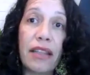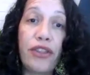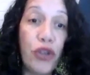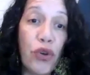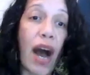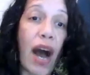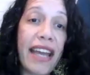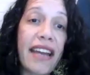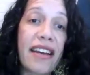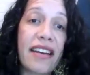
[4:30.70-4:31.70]
through
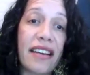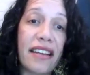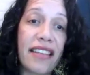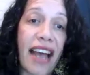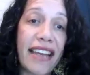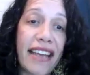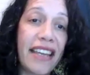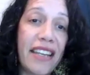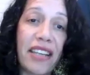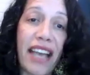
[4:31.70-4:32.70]
hike,
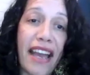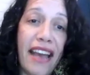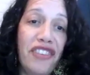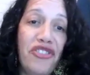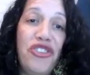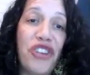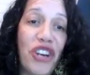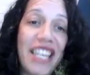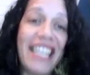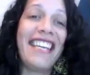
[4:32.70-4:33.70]
hiking
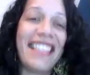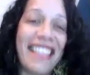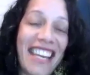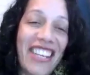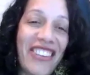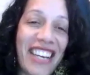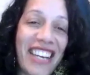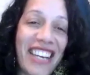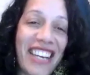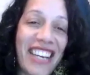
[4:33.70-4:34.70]
journey that you can
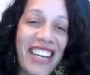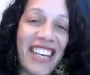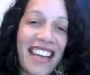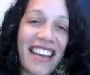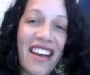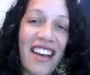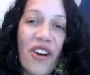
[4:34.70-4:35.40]
undertake,